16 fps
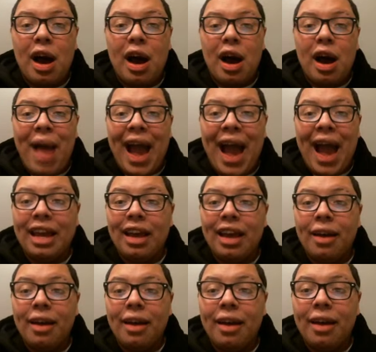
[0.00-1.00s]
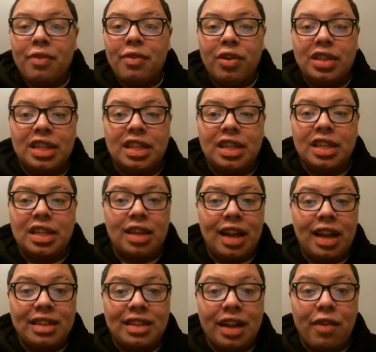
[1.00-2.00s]
backing it. For instance, it
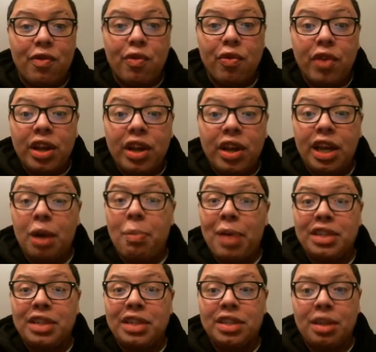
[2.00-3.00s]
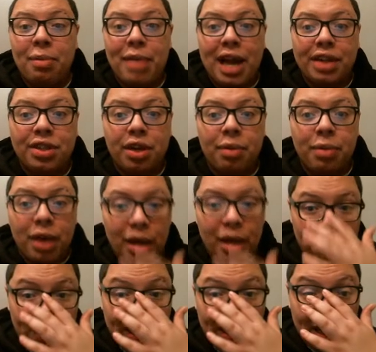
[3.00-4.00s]
has a really good Pendulum matchup
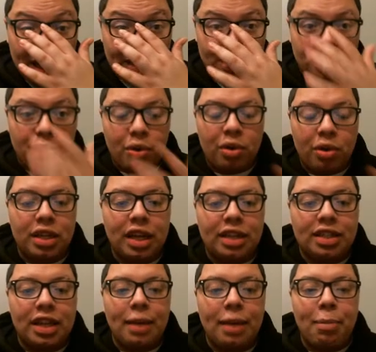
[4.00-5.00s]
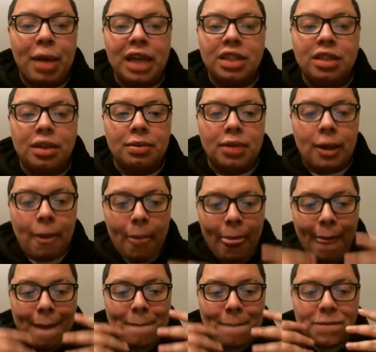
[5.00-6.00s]
because, see, in Pendulums,
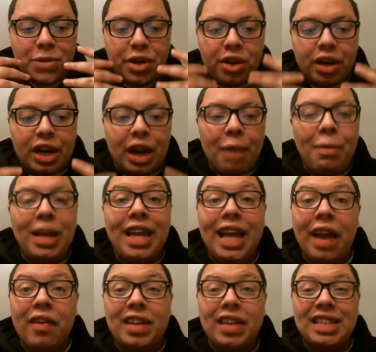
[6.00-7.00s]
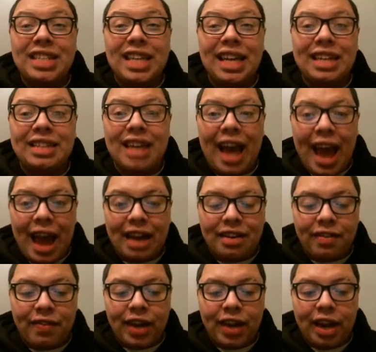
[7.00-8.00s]
you're going to be guaranteed to
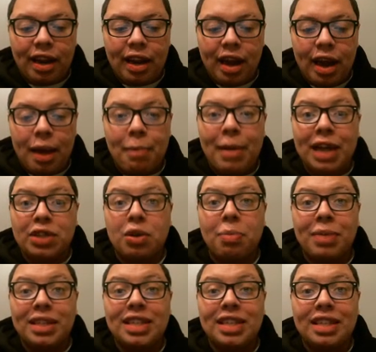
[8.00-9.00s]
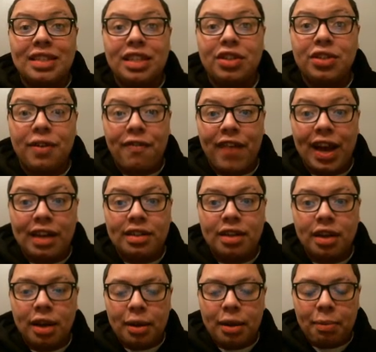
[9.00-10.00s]
activate a Magical Musketeer's effect
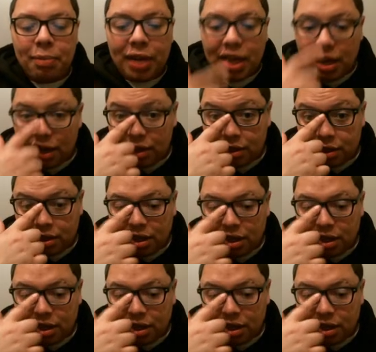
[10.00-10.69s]
because